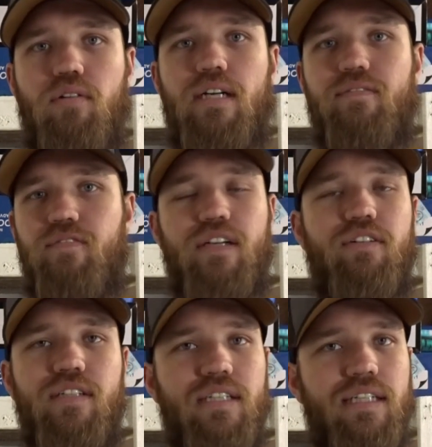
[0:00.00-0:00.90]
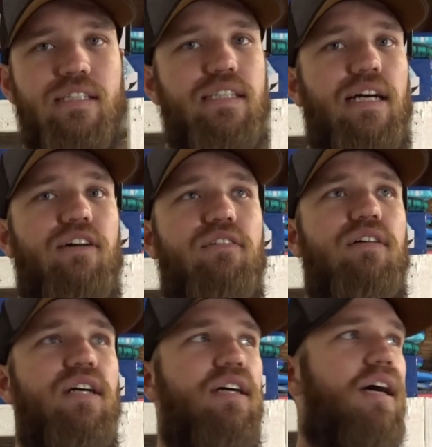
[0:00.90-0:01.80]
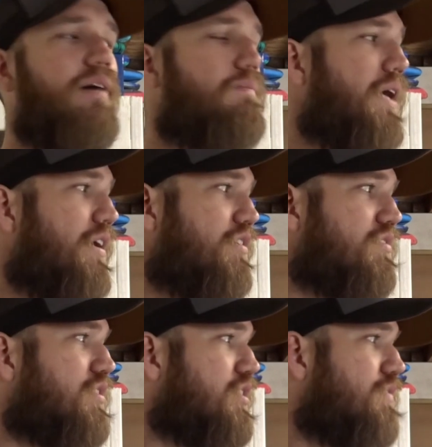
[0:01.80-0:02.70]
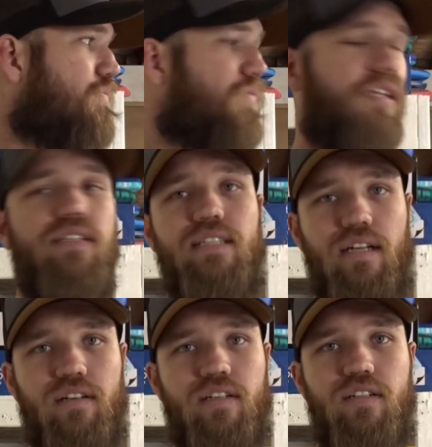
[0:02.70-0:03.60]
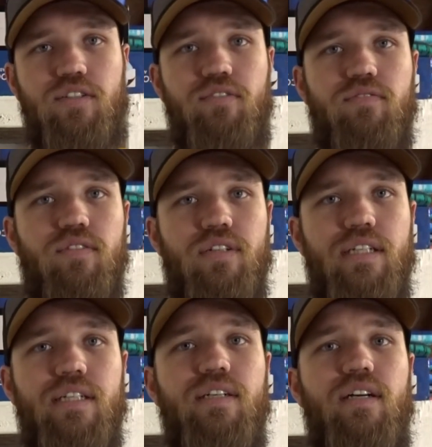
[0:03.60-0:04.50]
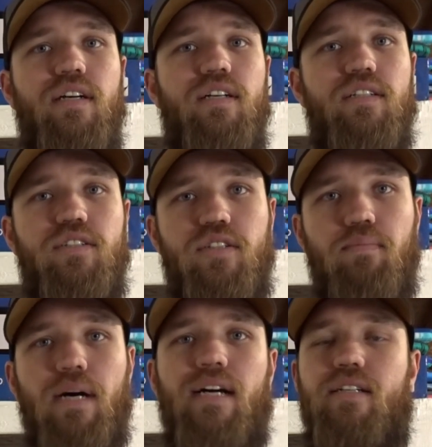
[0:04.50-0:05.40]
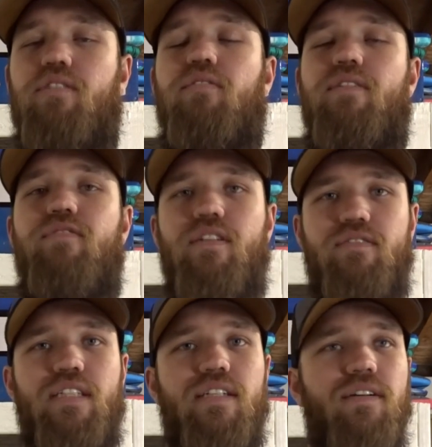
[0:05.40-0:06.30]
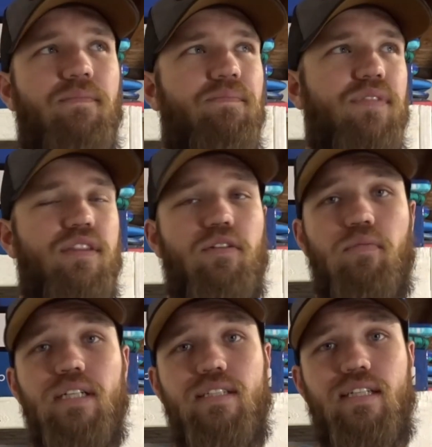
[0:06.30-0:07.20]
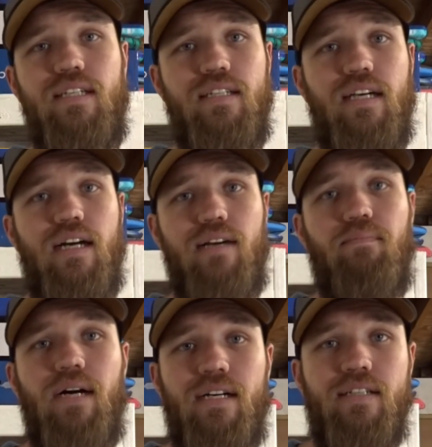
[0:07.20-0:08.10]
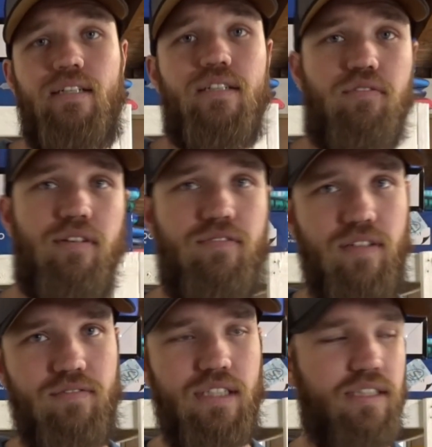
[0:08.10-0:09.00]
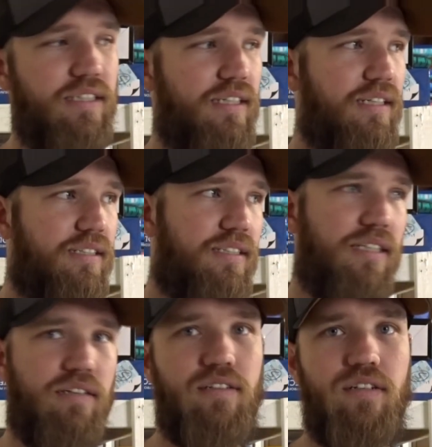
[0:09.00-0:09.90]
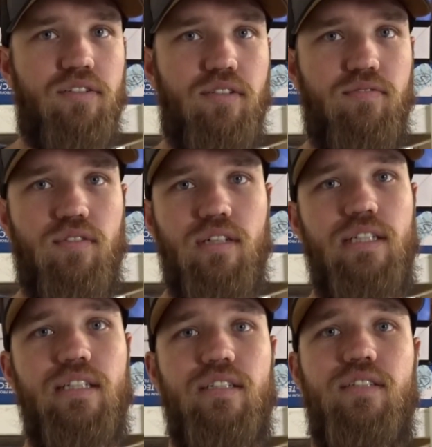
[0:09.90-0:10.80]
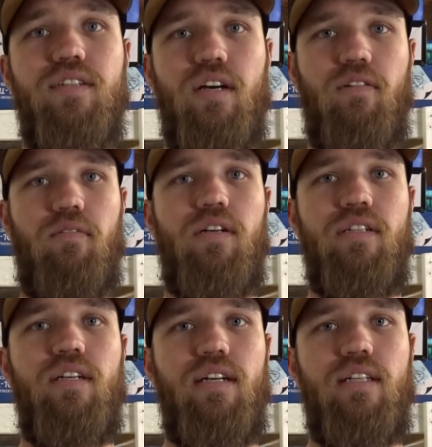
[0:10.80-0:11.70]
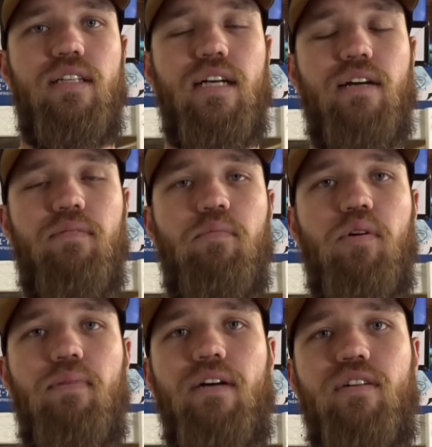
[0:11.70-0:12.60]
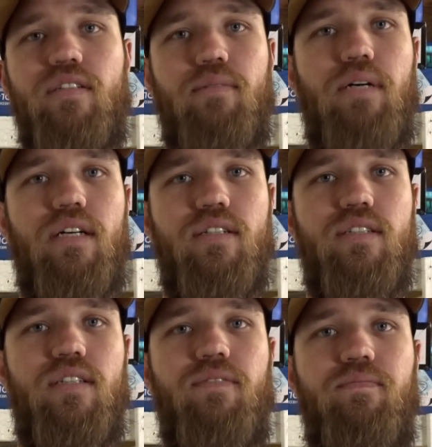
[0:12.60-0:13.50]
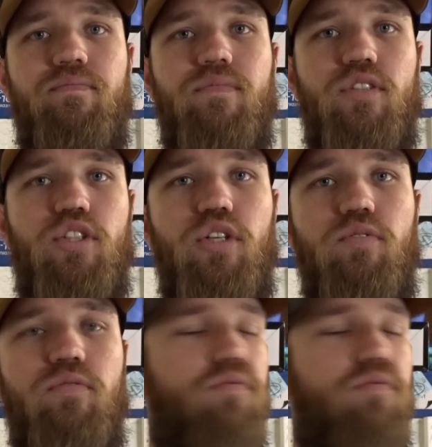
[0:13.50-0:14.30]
and figuring things out about selling the 240 to buy a 350. The reason I'm buying a 350 and selling the 240 is, one, they come with more power out the box. Two,